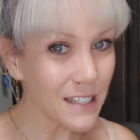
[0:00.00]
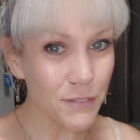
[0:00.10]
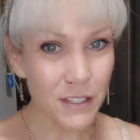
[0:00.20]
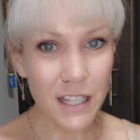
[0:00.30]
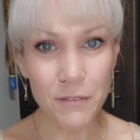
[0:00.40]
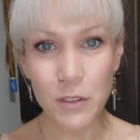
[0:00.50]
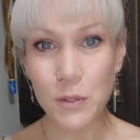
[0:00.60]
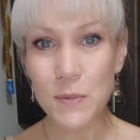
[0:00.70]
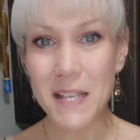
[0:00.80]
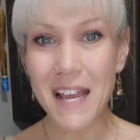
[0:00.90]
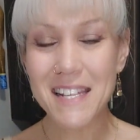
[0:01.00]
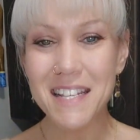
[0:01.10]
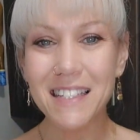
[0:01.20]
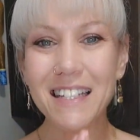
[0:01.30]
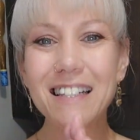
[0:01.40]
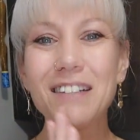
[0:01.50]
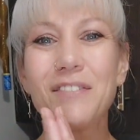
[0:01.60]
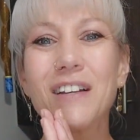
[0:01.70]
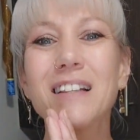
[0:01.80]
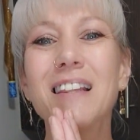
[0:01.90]
Live your life enthusiastically,
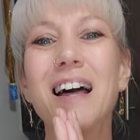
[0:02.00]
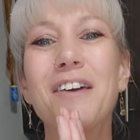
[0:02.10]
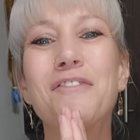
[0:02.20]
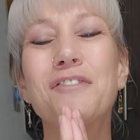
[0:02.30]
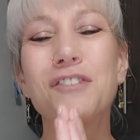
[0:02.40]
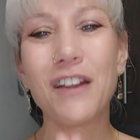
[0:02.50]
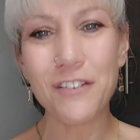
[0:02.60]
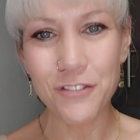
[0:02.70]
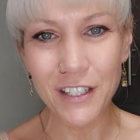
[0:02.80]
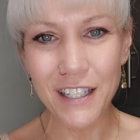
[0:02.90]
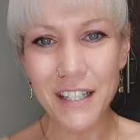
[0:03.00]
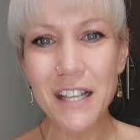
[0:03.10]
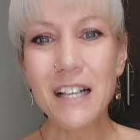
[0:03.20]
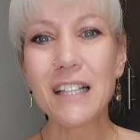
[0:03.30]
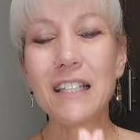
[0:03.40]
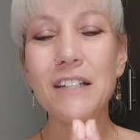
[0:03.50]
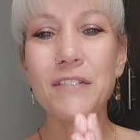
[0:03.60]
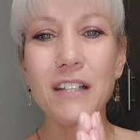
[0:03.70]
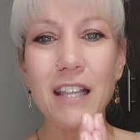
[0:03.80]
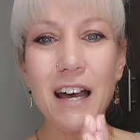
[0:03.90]
live your life gratefully,
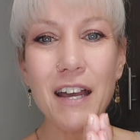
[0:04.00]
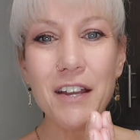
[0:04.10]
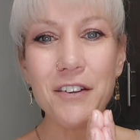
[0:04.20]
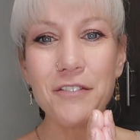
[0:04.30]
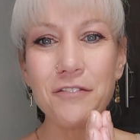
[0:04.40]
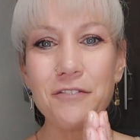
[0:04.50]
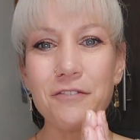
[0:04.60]
live your life